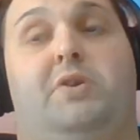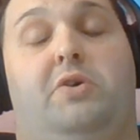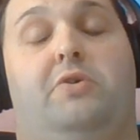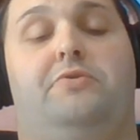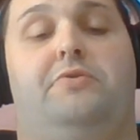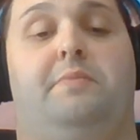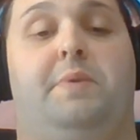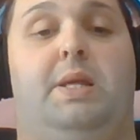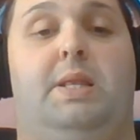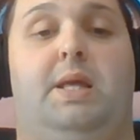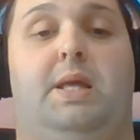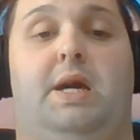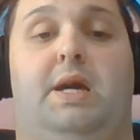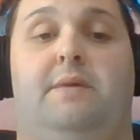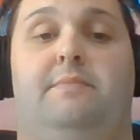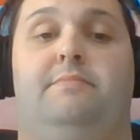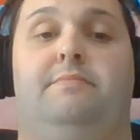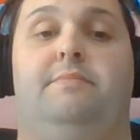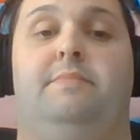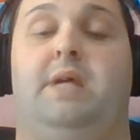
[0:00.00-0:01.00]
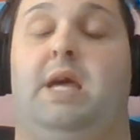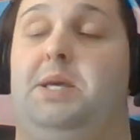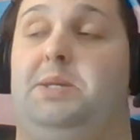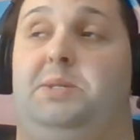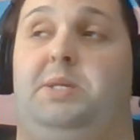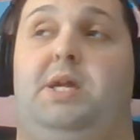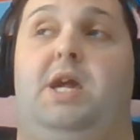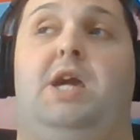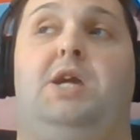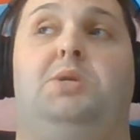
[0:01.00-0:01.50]
But ultimately, as
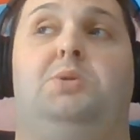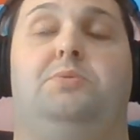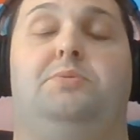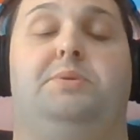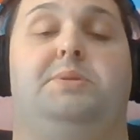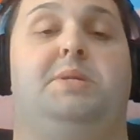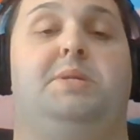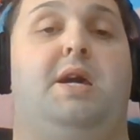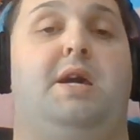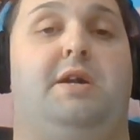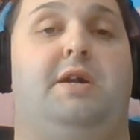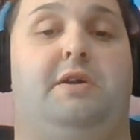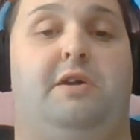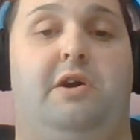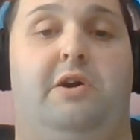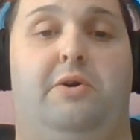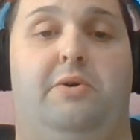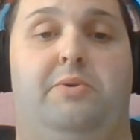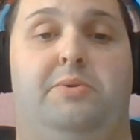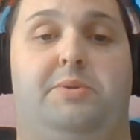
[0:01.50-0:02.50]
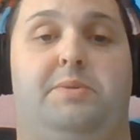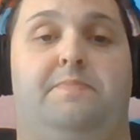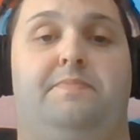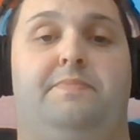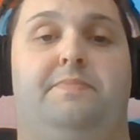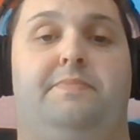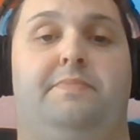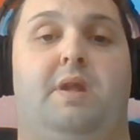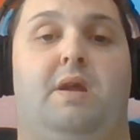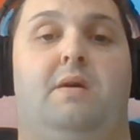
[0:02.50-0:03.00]
the age-old saying goes,
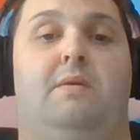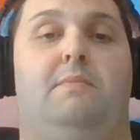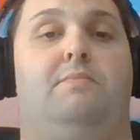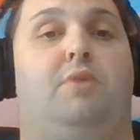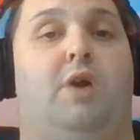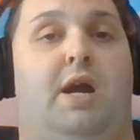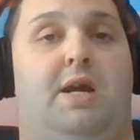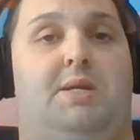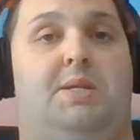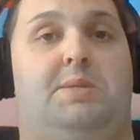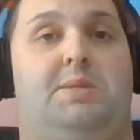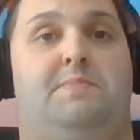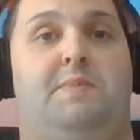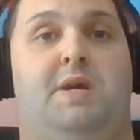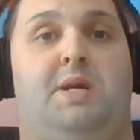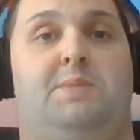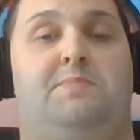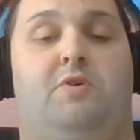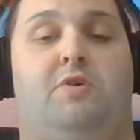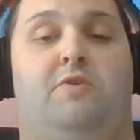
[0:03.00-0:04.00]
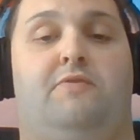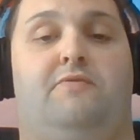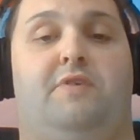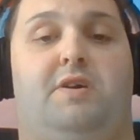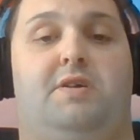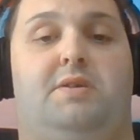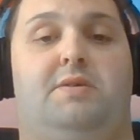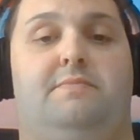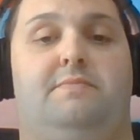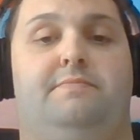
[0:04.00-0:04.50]
practice makes
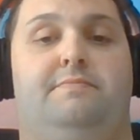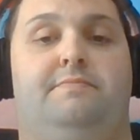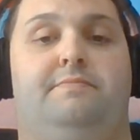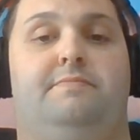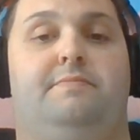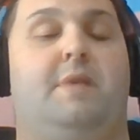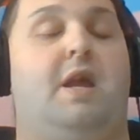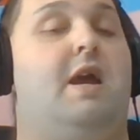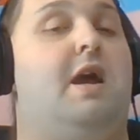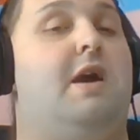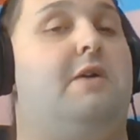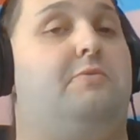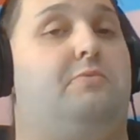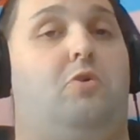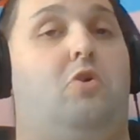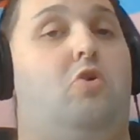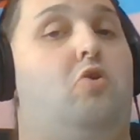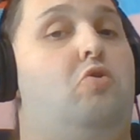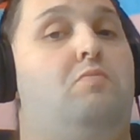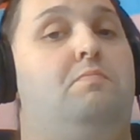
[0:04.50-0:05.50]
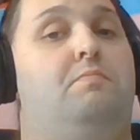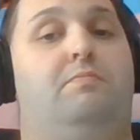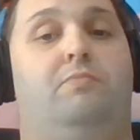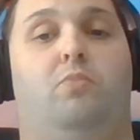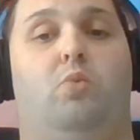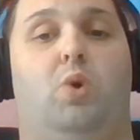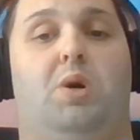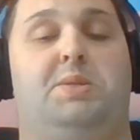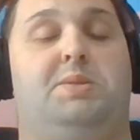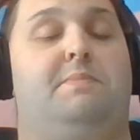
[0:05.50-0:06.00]
perfect, and Rome
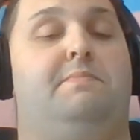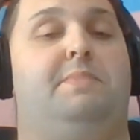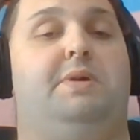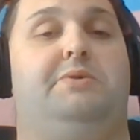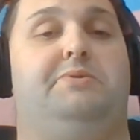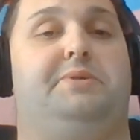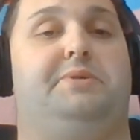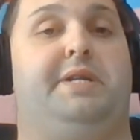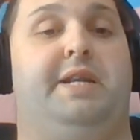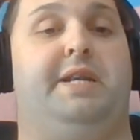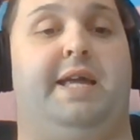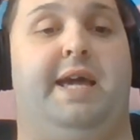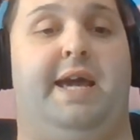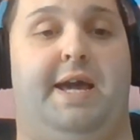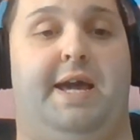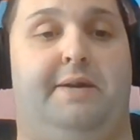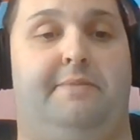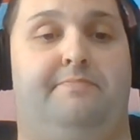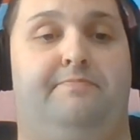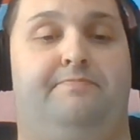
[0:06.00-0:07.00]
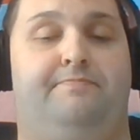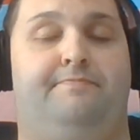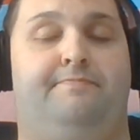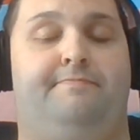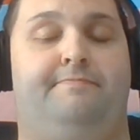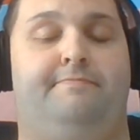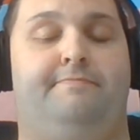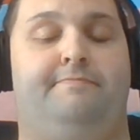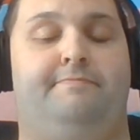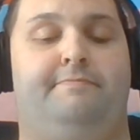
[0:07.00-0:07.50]
wasn't built in a day.
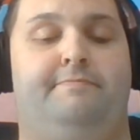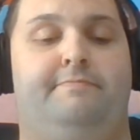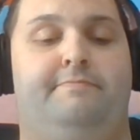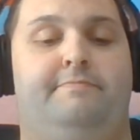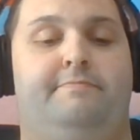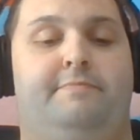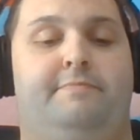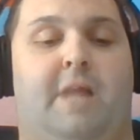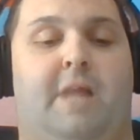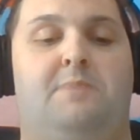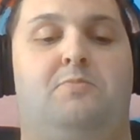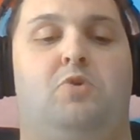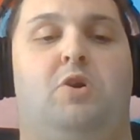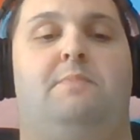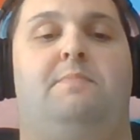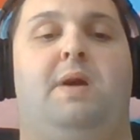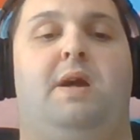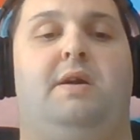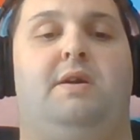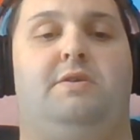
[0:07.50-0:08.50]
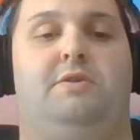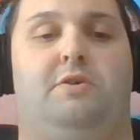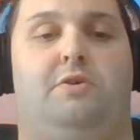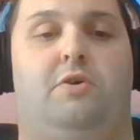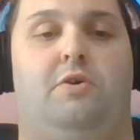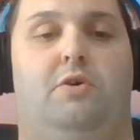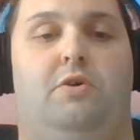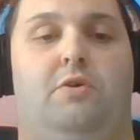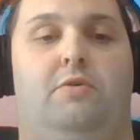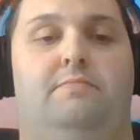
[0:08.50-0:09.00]
I'm Red Pagan
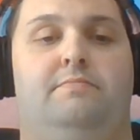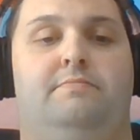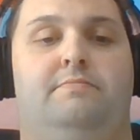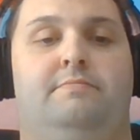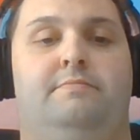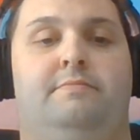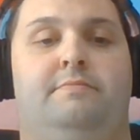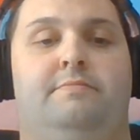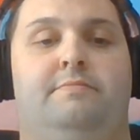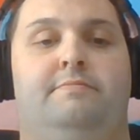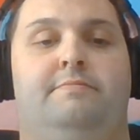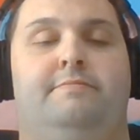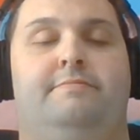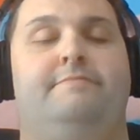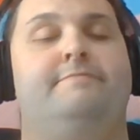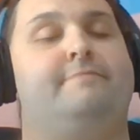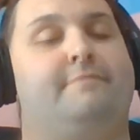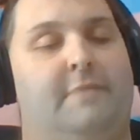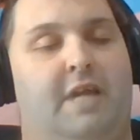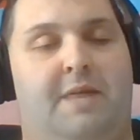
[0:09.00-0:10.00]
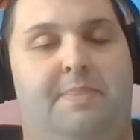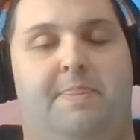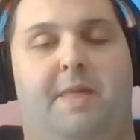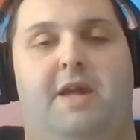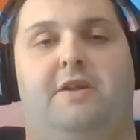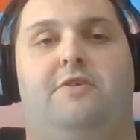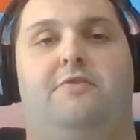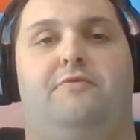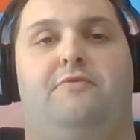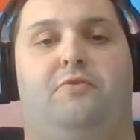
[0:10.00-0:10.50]
Nicole, and
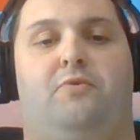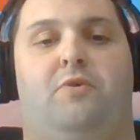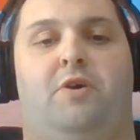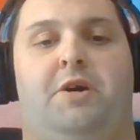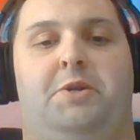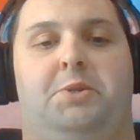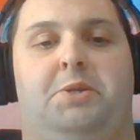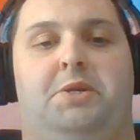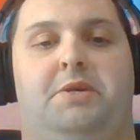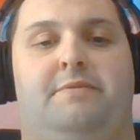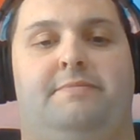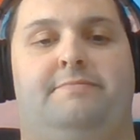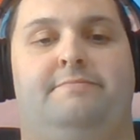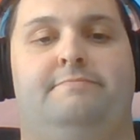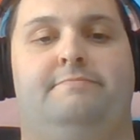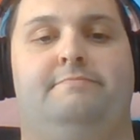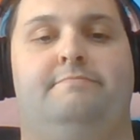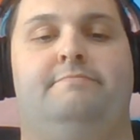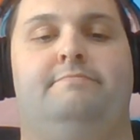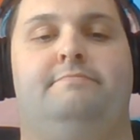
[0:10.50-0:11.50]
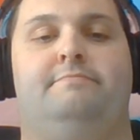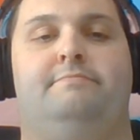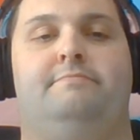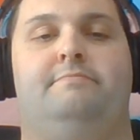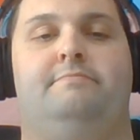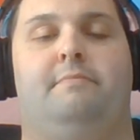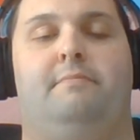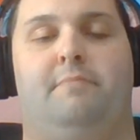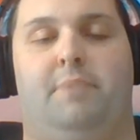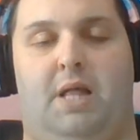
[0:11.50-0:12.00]
thank you for watching.
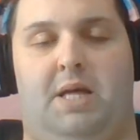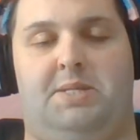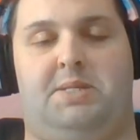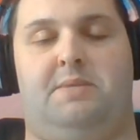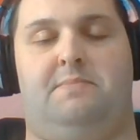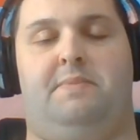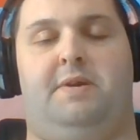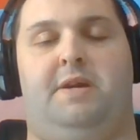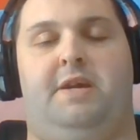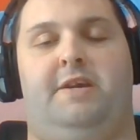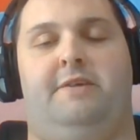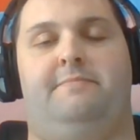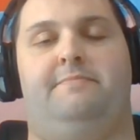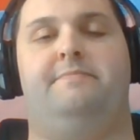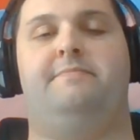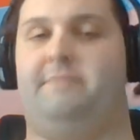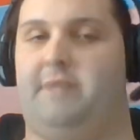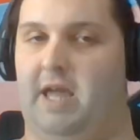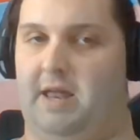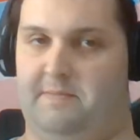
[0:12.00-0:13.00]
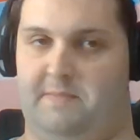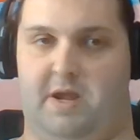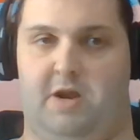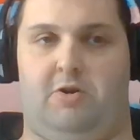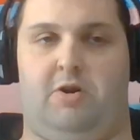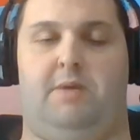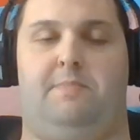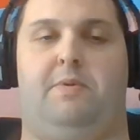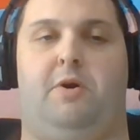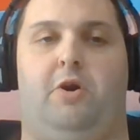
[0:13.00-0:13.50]
Blessed be, and
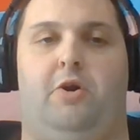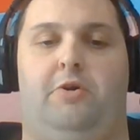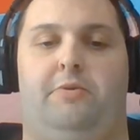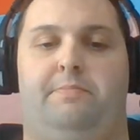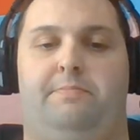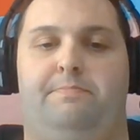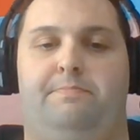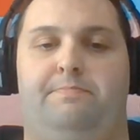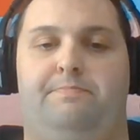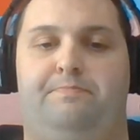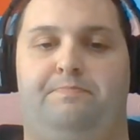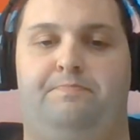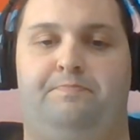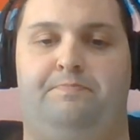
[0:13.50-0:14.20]
merry parts.